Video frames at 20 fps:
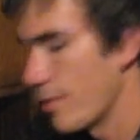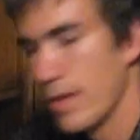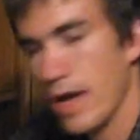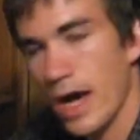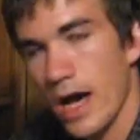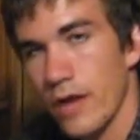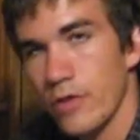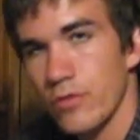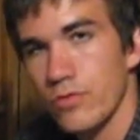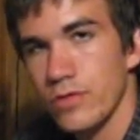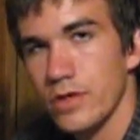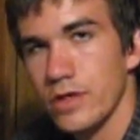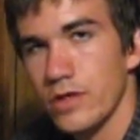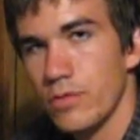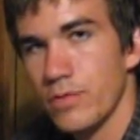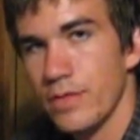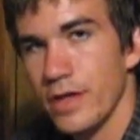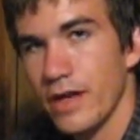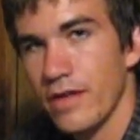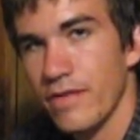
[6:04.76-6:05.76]
not a real
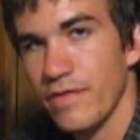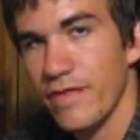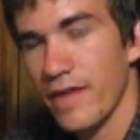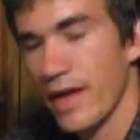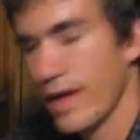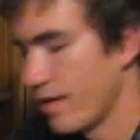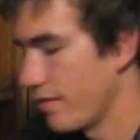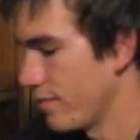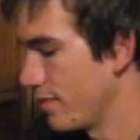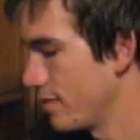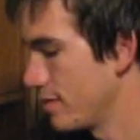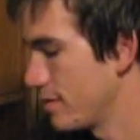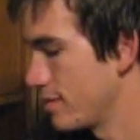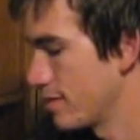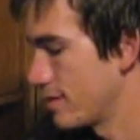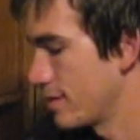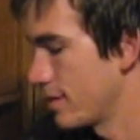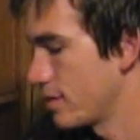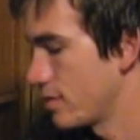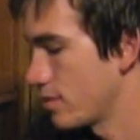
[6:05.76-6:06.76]
big fan of it
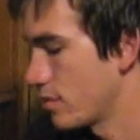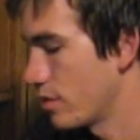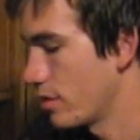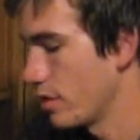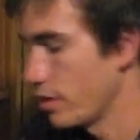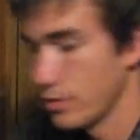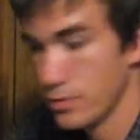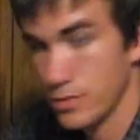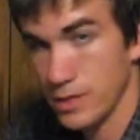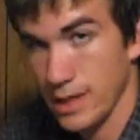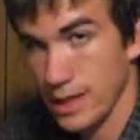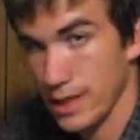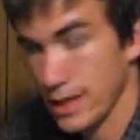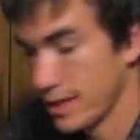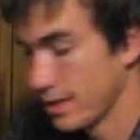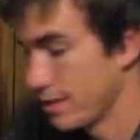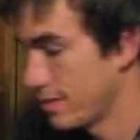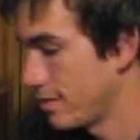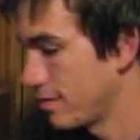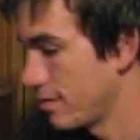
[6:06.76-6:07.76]
since I started using
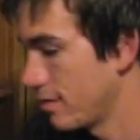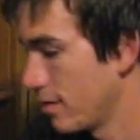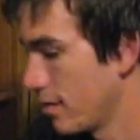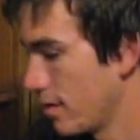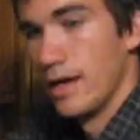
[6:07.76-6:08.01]
this.